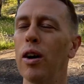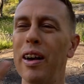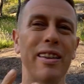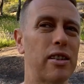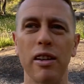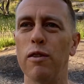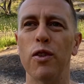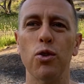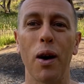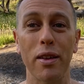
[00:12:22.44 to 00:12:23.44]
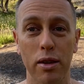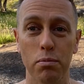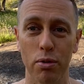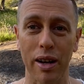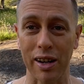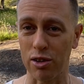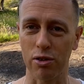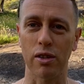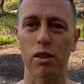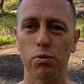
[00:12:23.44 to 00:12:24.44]
each individual has to bring
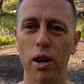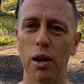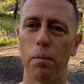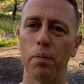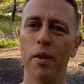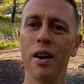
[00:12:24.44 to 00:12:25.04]
to this world.